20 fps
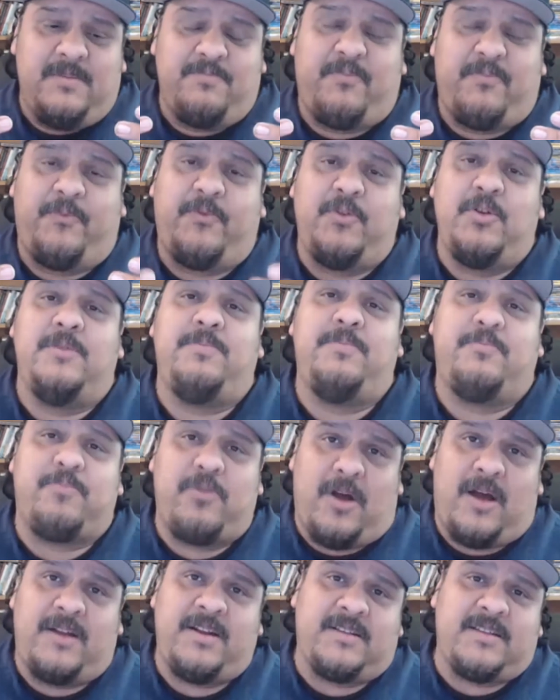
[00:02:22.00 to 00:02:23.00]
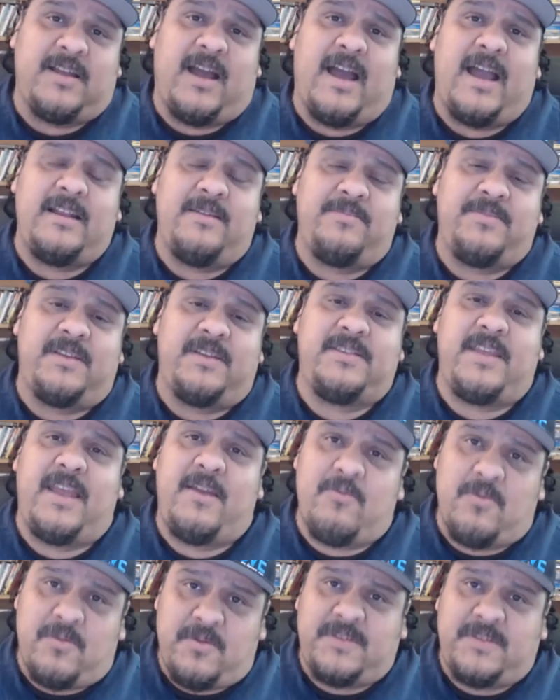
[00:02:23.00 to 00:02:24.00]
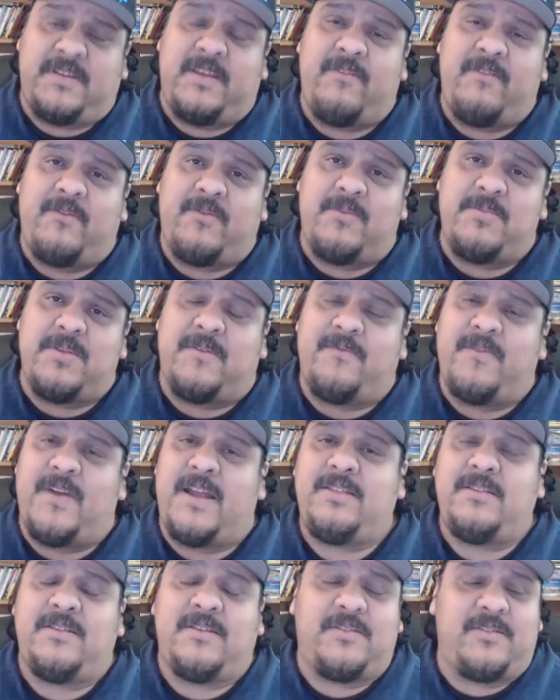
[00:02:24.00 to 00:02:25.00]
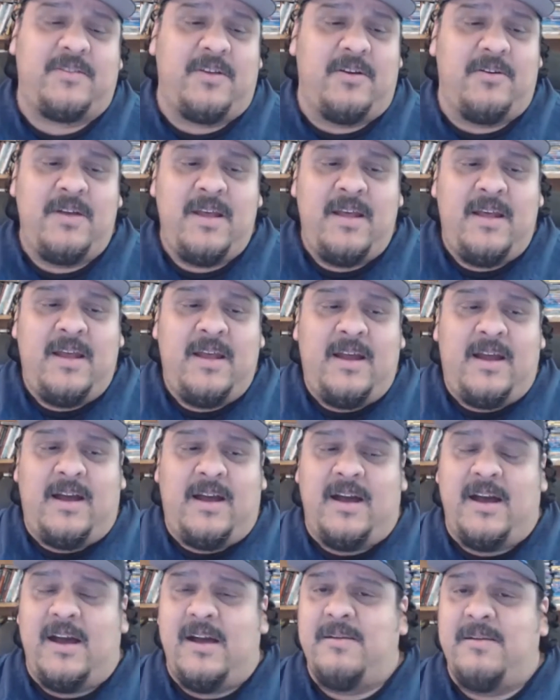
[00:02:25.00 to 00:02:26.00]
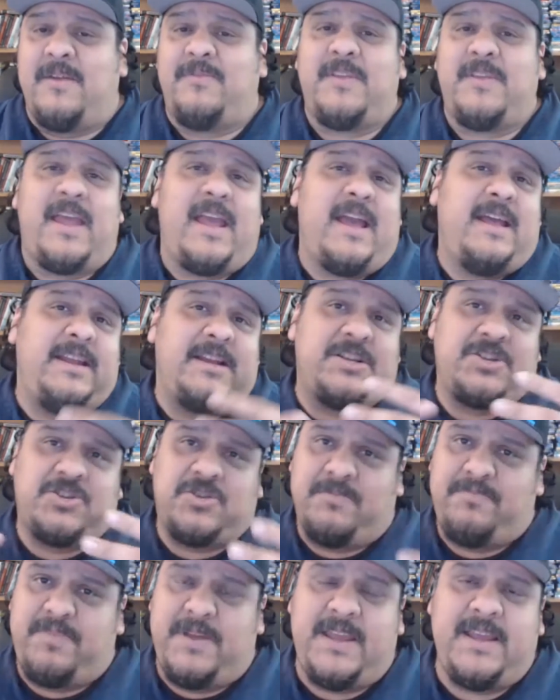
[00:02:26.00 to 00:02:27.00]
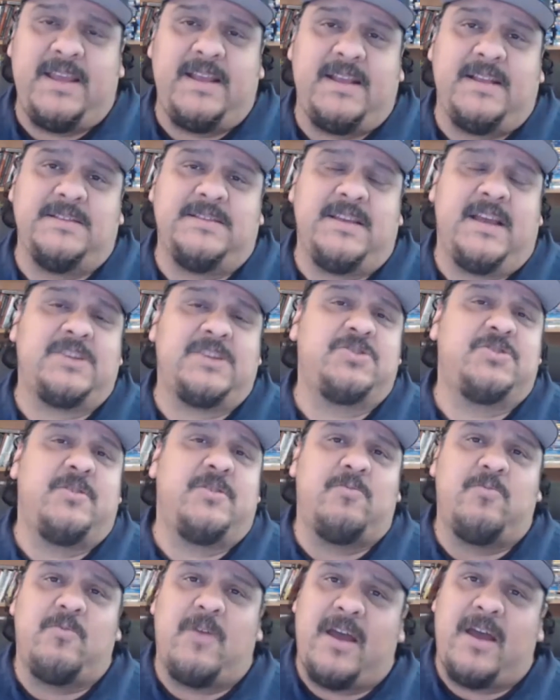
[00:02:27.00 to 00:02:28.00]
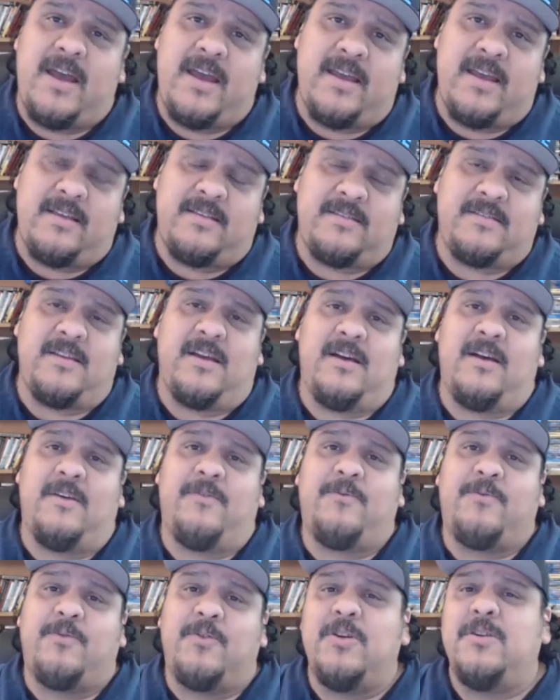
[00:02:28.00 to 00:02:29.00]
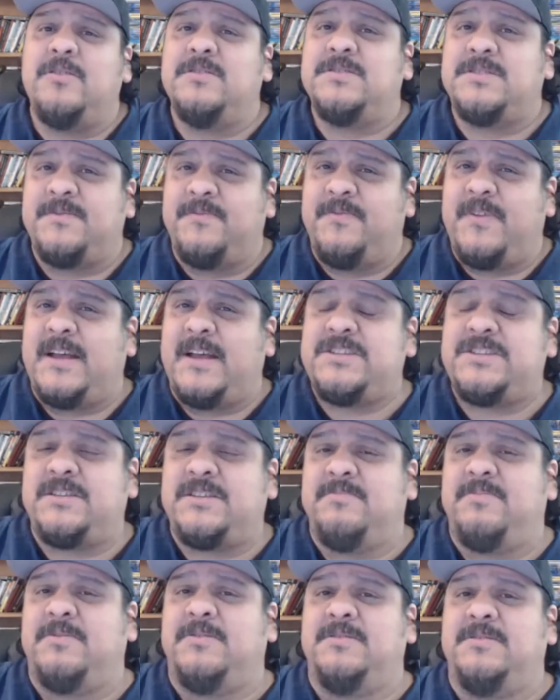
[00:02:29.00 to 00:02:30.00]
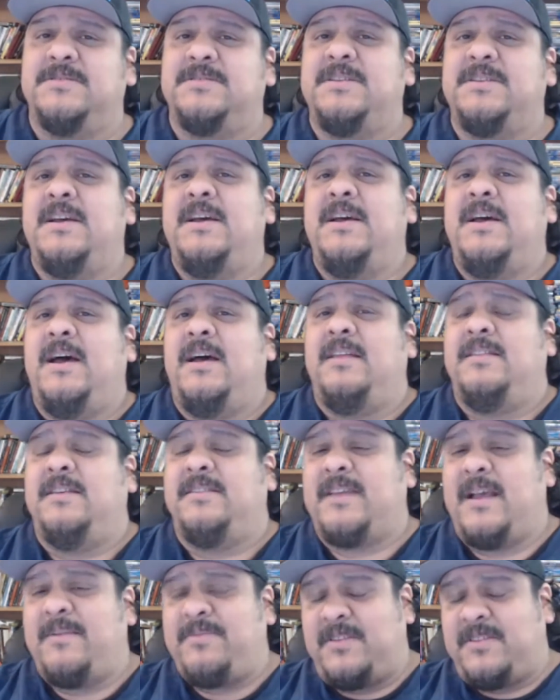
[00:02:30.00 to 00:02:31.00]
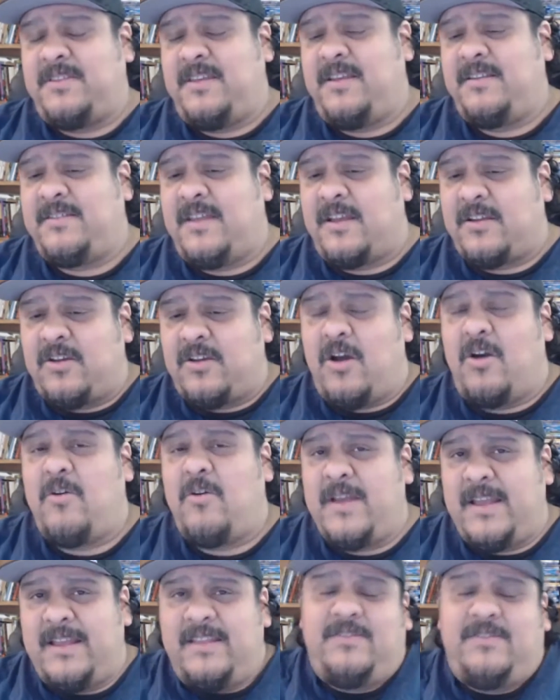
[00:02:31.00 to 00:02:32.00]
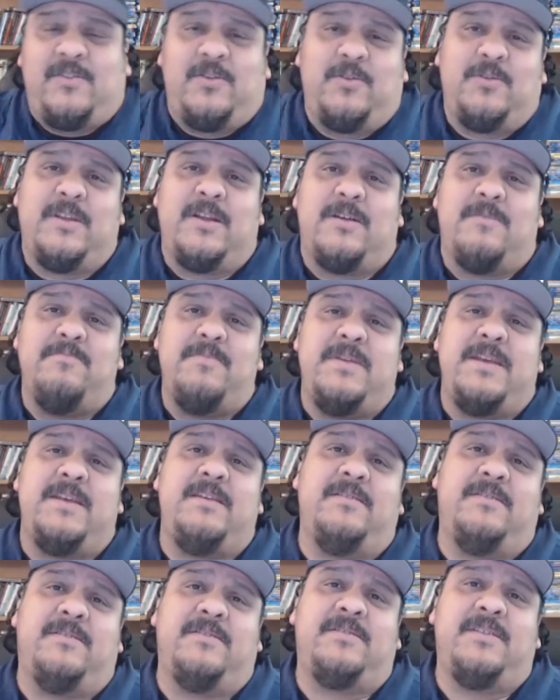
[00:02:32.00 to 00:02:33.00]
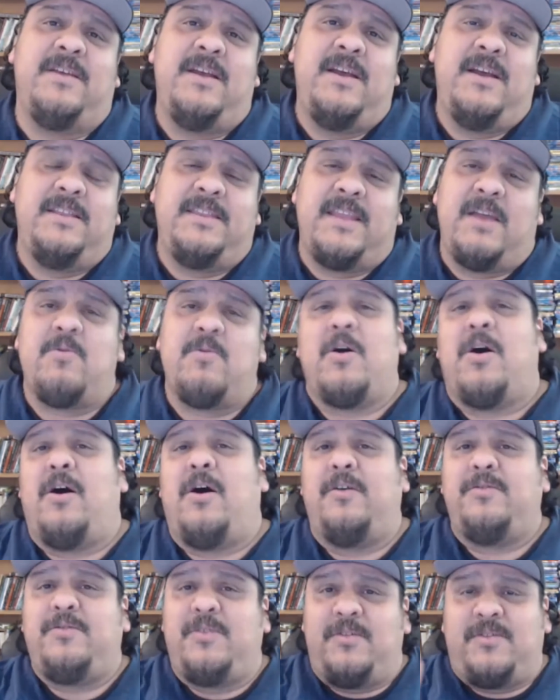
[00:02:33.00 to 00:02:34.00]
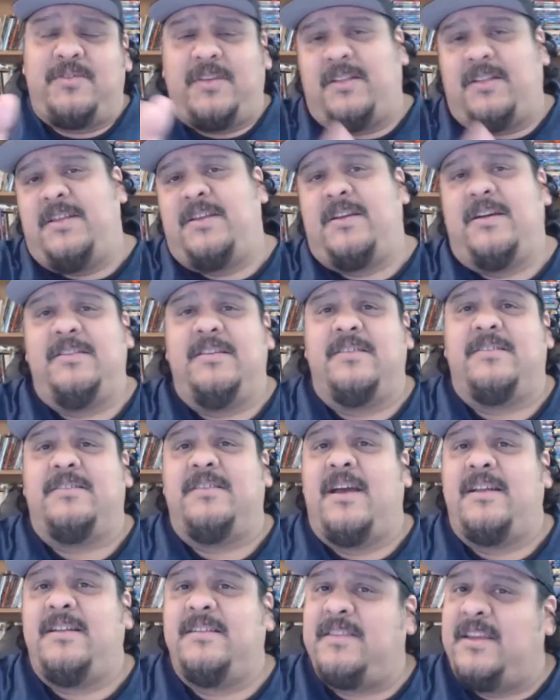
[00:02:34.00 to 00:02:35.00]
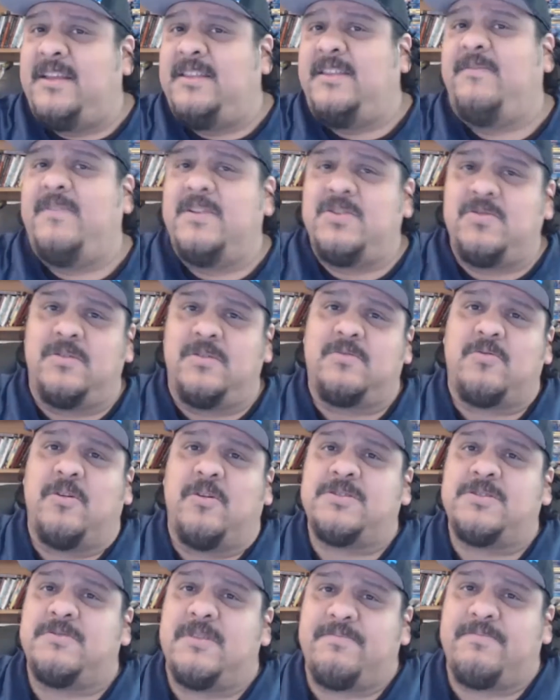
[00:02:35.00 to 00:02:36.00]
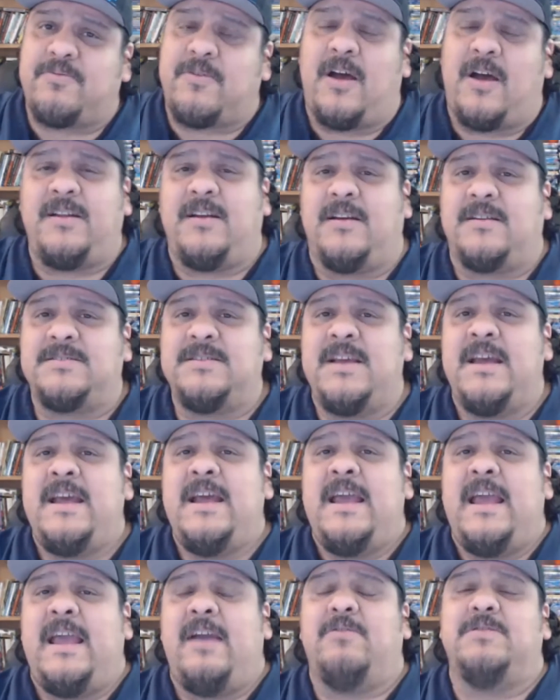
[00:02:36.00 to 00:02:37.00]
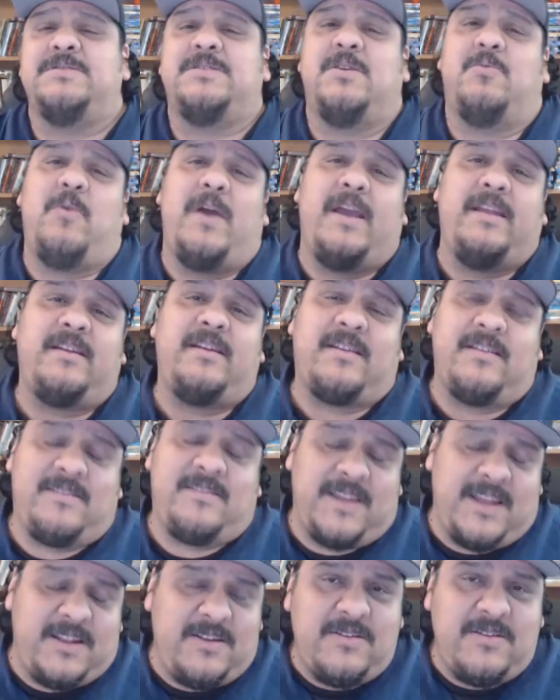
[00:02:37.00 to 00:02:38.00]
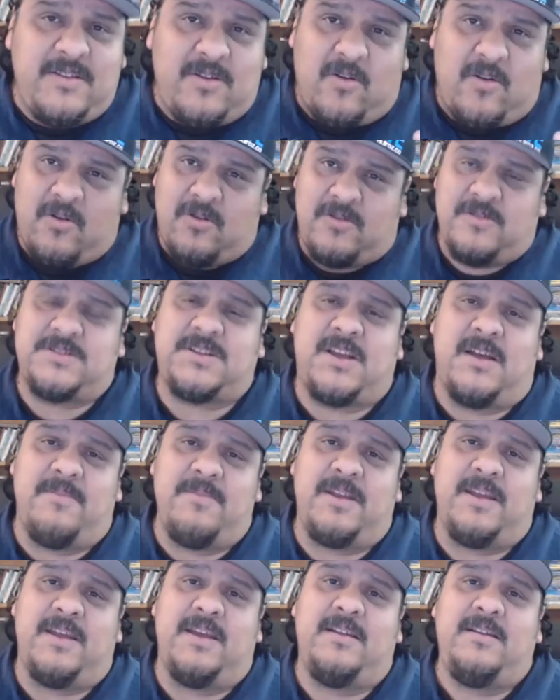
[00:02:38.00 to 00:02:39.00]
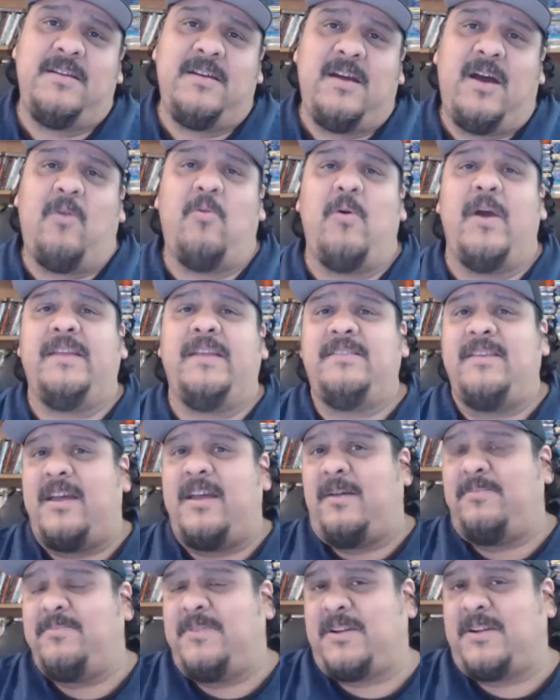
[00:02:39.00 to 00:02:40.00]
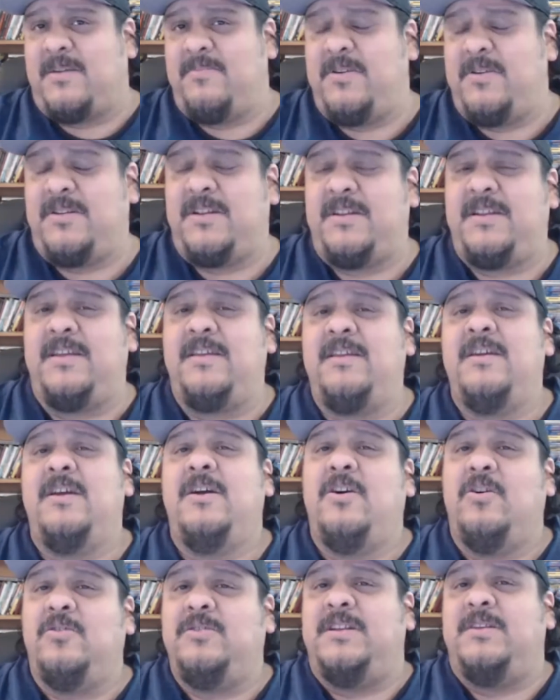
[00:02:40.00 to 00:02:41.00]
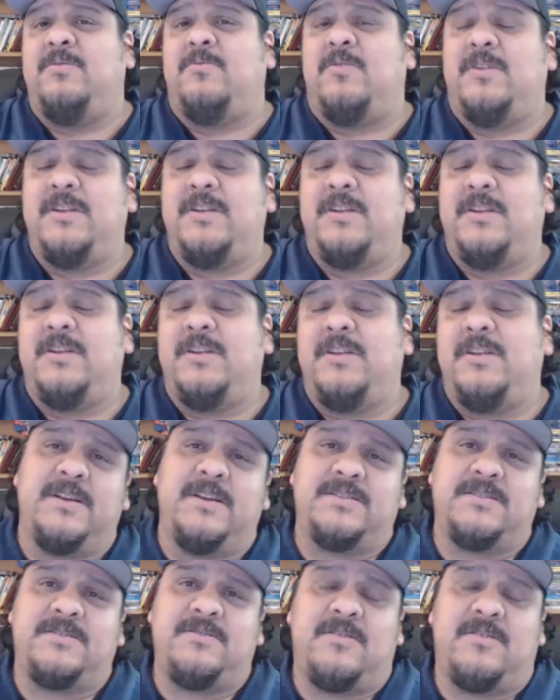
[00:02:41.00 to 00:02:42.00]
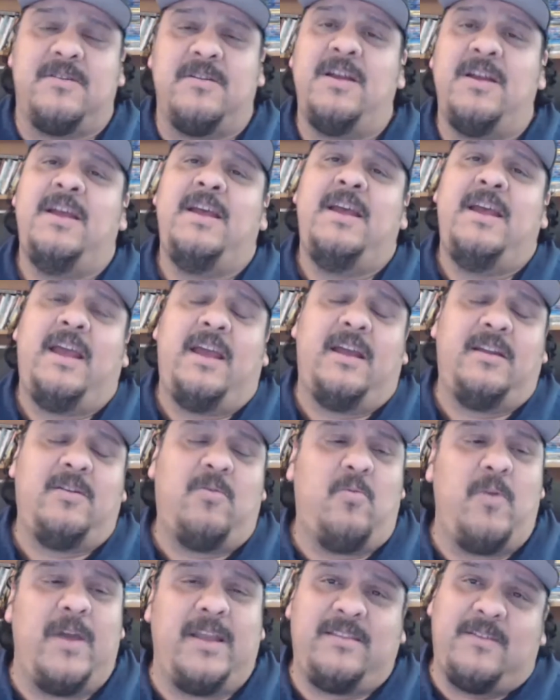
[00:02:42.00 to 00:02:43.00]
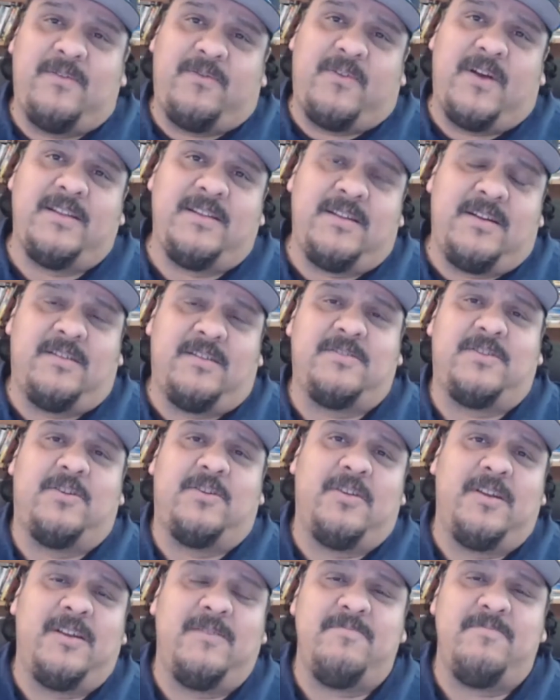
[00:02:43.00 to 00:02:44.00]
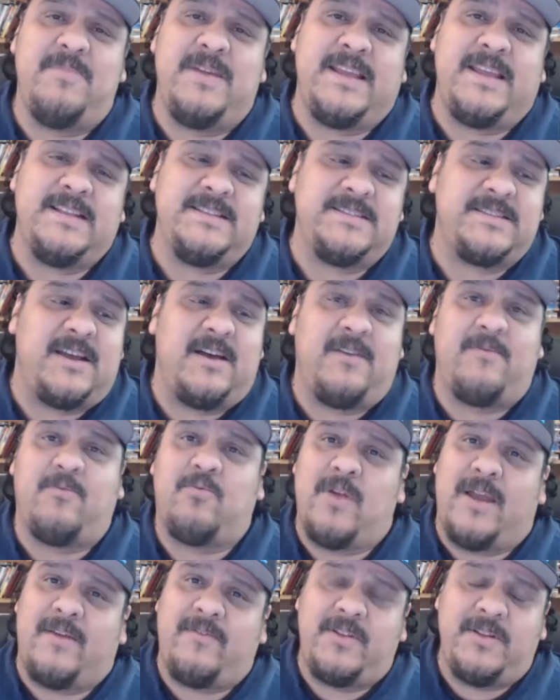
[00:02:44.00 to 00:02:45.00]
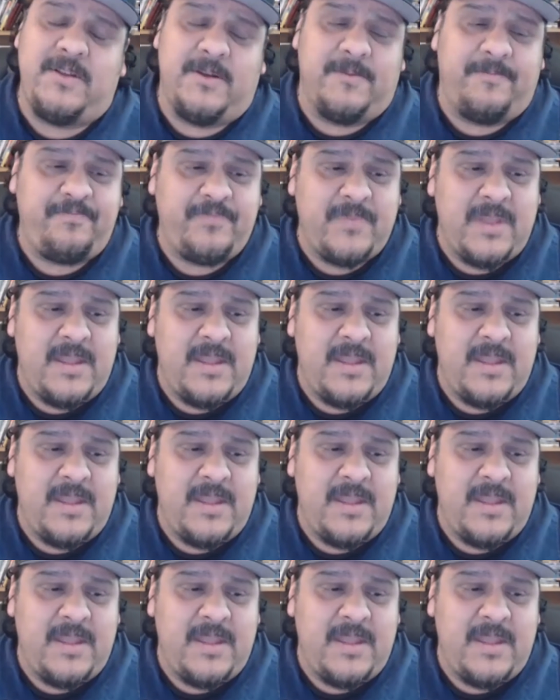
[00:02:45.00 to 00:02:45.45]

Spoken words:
food product items that they were receiving from their vendors. So if they had extra beans, extra rice, fruits, vegetables, the types of things that go into their meals, they were also selling on the side as individual grocery products. It was a way to continue their orders coming in, a way to help the community who didn't want to go to a big store, and a way to find an alternative means of revenue.